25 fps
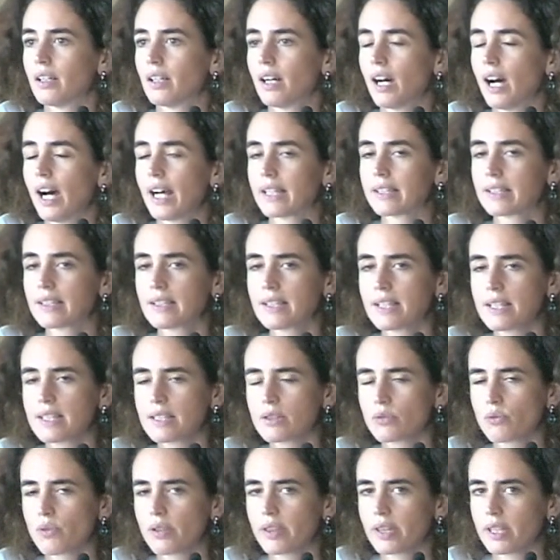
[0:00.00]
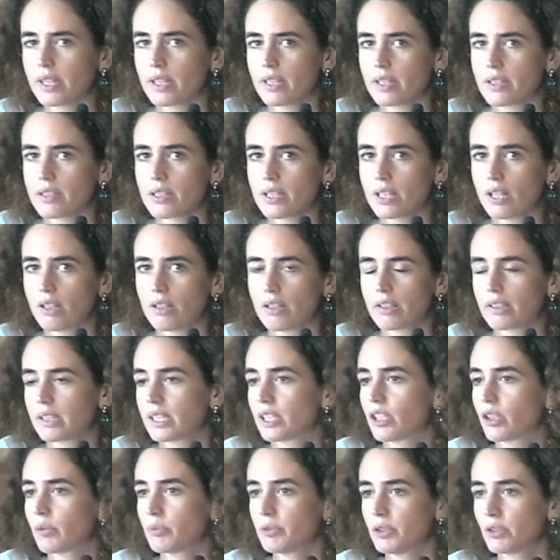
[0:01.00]
at least within the scholarly
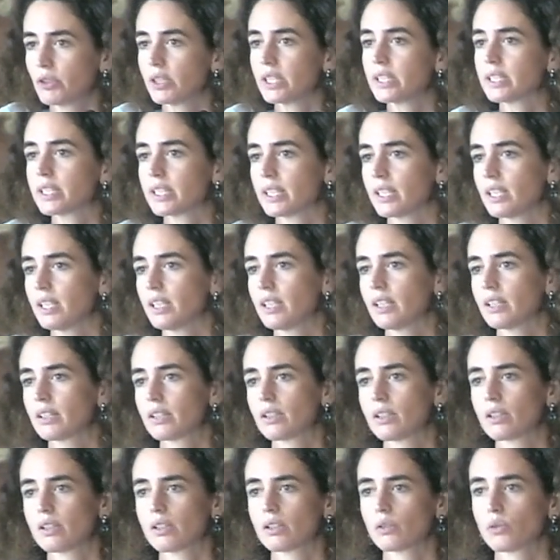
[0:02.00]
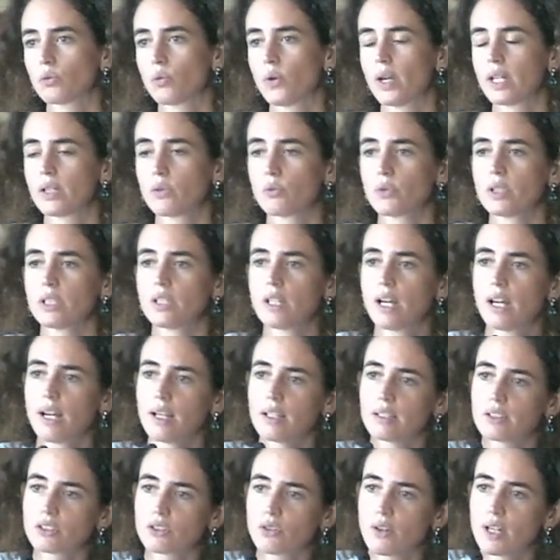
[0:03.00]
community, when we
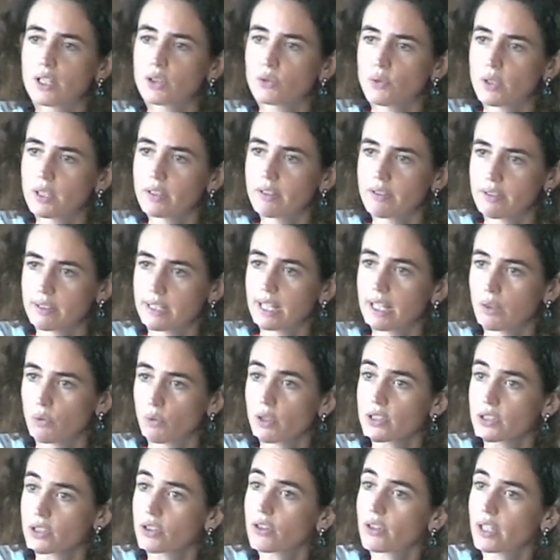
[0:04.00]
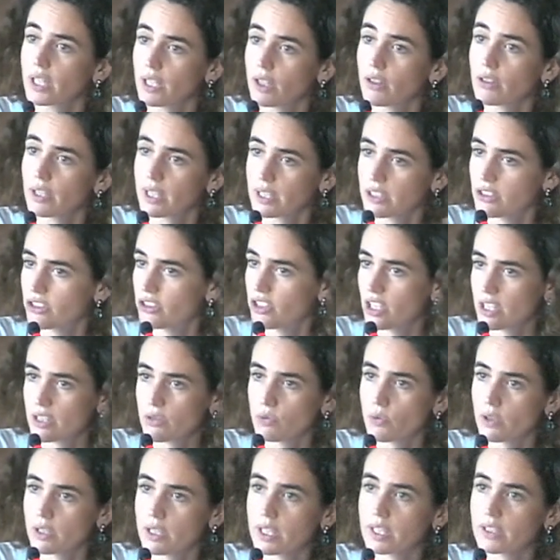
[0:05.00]
try to understand what's going on. It's just
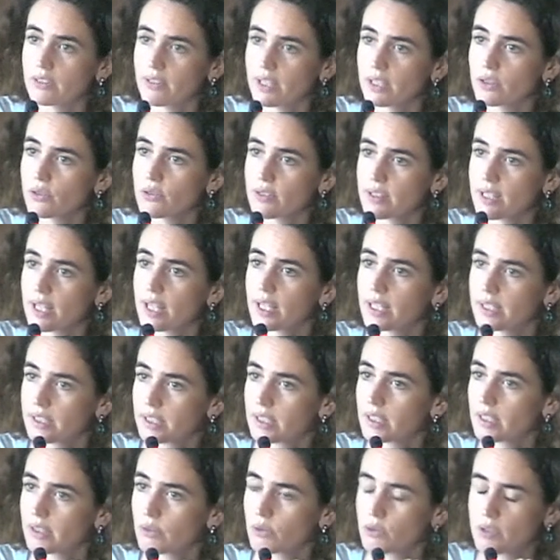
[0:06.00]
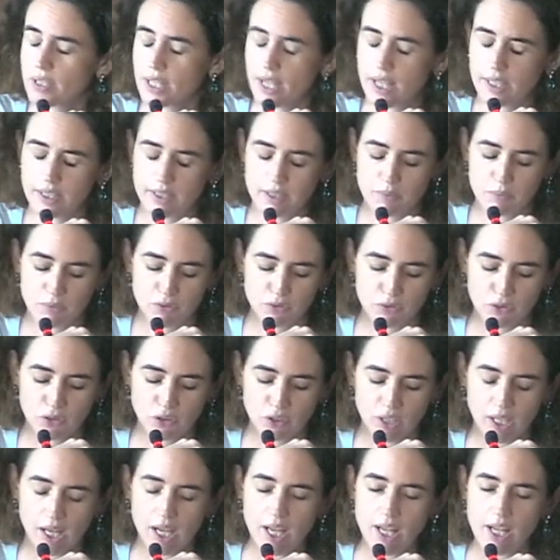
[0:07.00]
what I tried to say
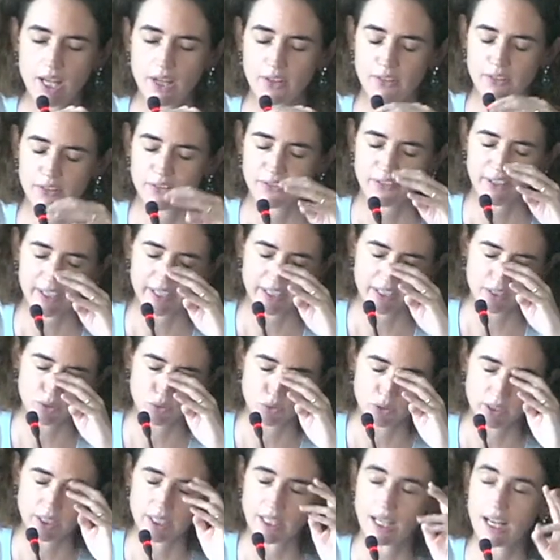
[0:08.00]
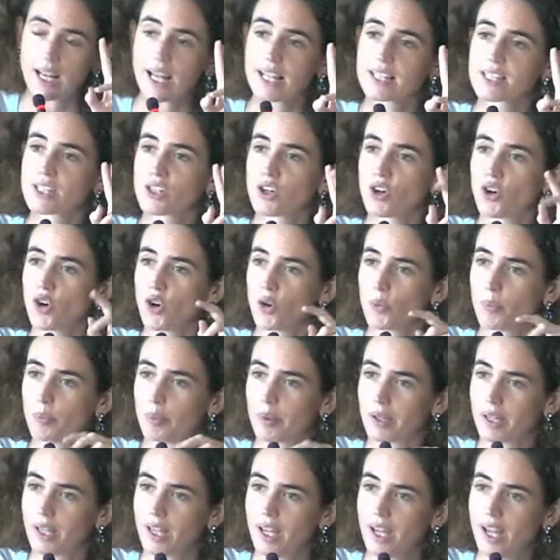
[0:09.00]
before, referring to the let's hope.
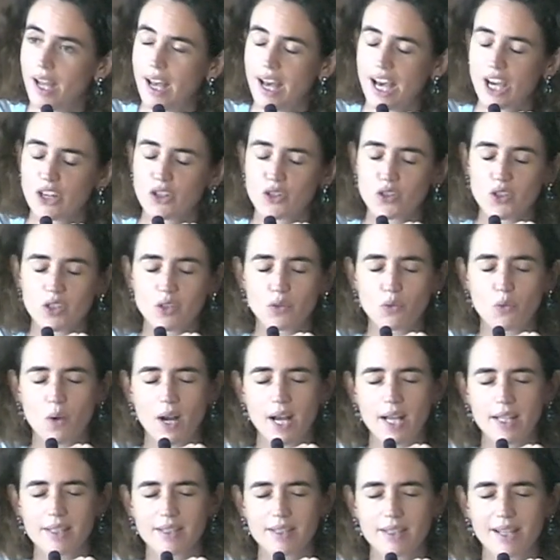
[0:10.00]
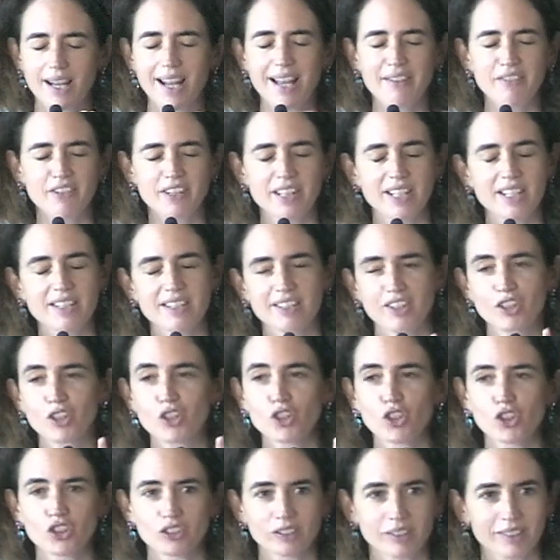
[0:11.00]
Actually was, everything is
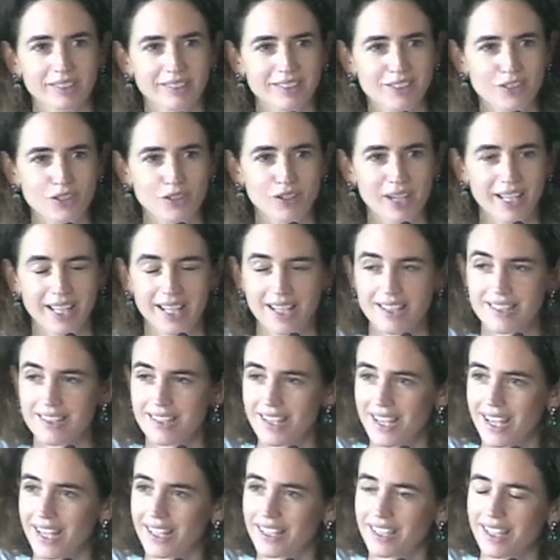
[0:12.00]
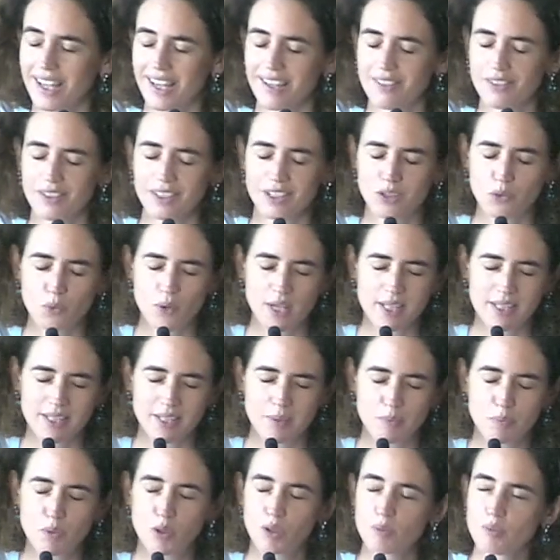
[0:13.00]
recorded, so I can say it. It was
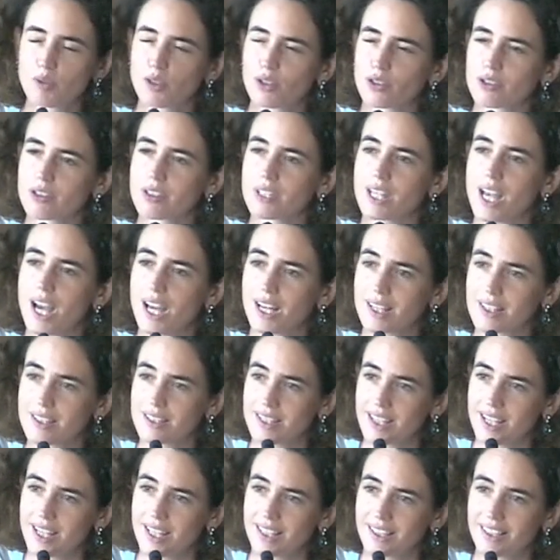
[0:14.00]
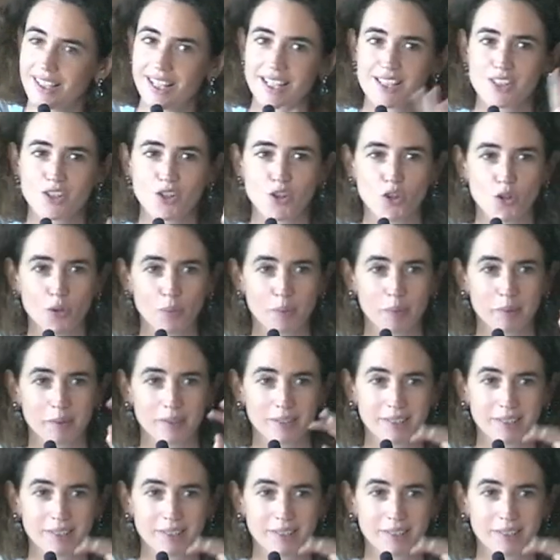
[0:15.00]
Paul Bogossian saying, let's hope